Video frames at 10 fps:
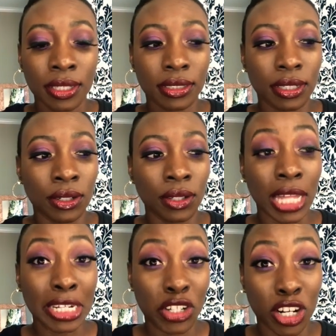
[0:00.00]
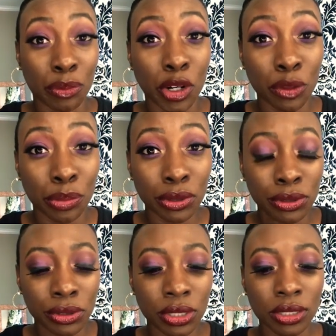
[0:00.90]
So a lot of dark
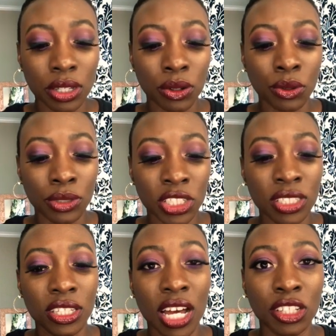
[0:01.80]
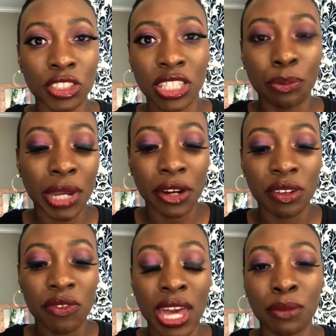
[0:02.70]
purples. So just colors in the
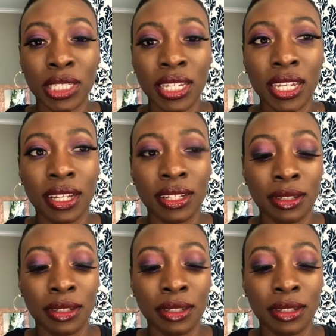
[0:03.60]
berry family,